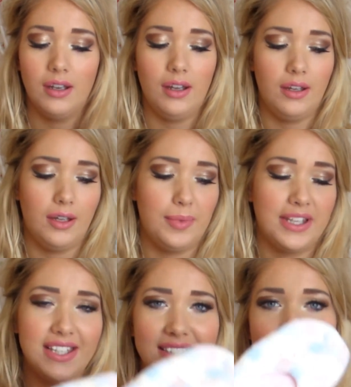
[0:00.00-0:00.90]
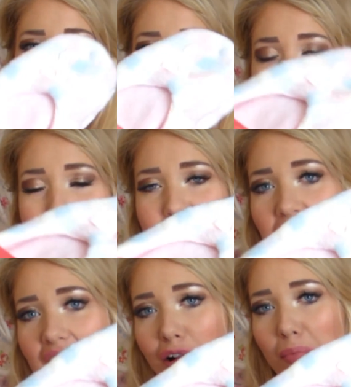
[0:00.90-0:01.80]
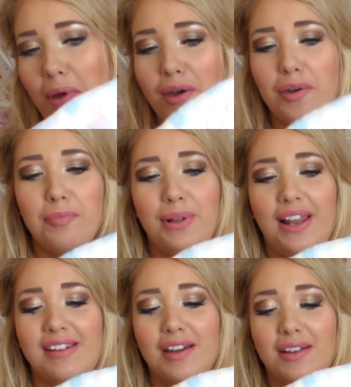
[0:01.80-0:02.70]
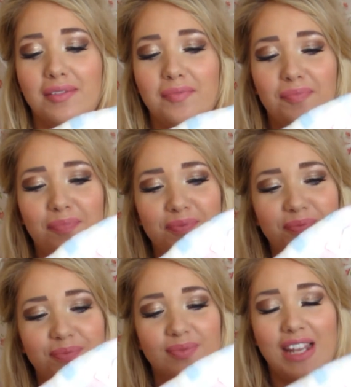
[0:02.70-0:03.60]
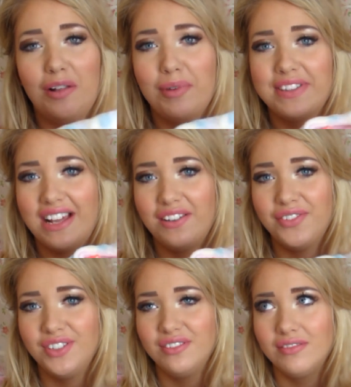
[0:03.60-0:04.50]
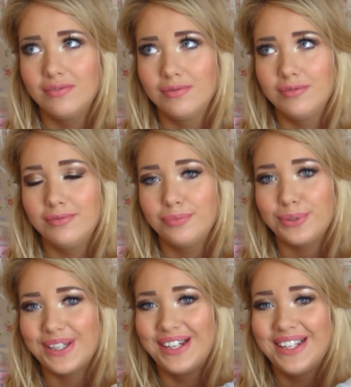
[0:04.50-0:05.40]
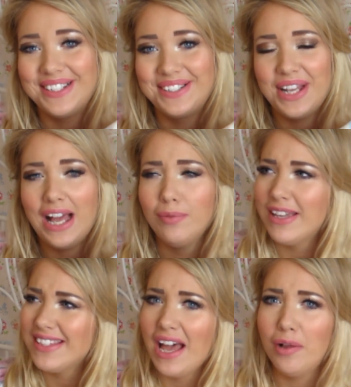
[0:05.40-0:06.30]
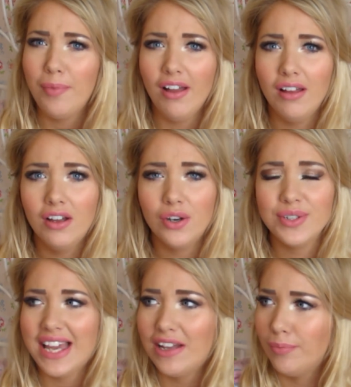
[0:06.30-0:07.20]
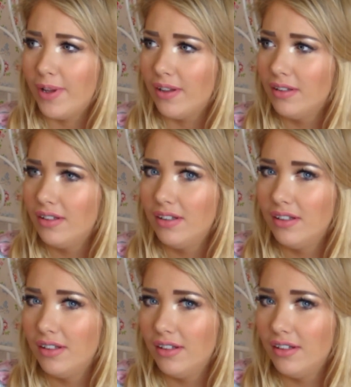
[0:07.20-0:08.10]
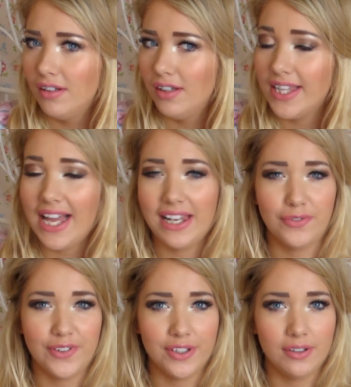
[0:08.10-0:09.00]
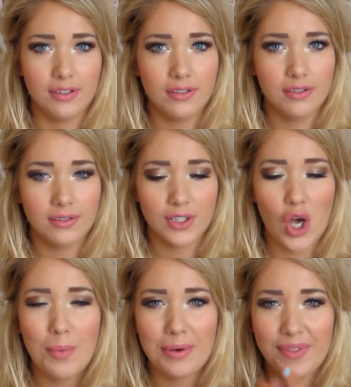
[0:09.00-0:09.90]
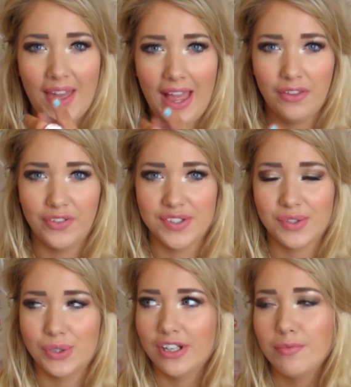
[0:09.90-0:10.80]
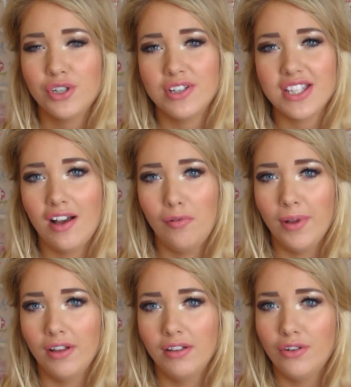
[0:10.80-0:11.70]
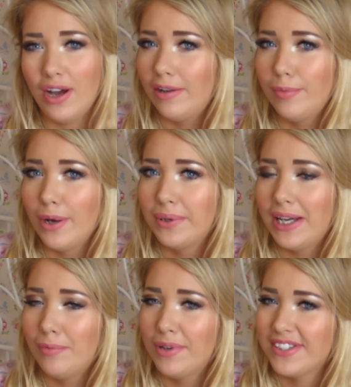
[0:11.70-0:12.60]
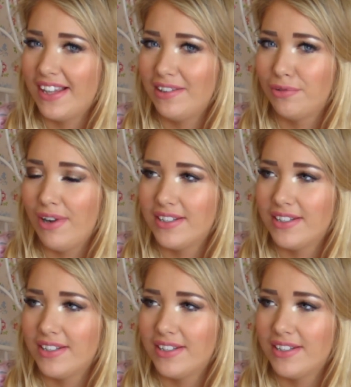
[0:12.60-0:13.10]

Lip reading: and these kind of remind me of Elmo, but like a Elmo the elephant, but kind Elmo, is it Elmo or is it Elma? That elephant. Comment what that elephant's called. I'm sure it's Elma, not Elmo. Elmo's that little red